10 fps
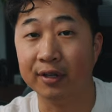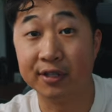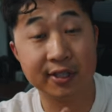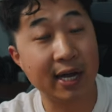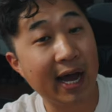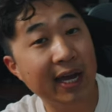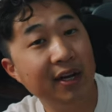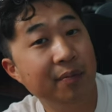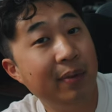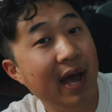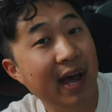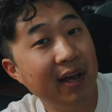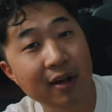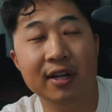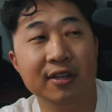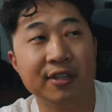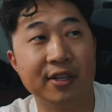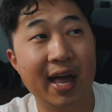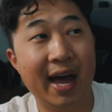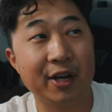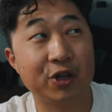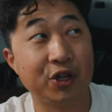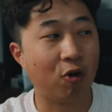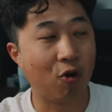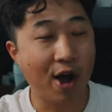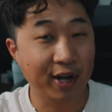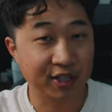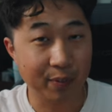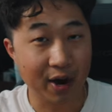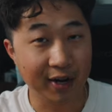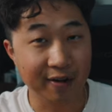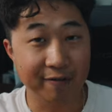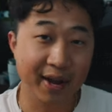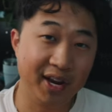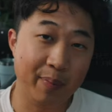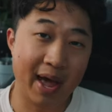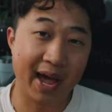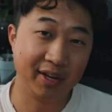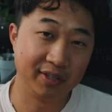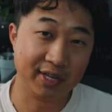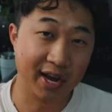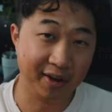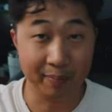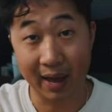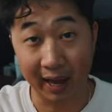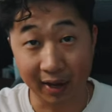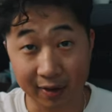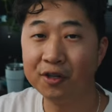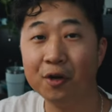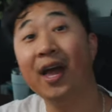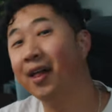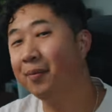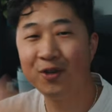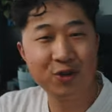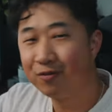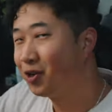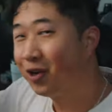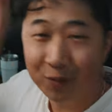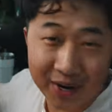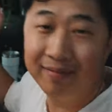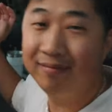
a side bag slash crossbody fanny pack style bag. So yeah, let me sh show you what I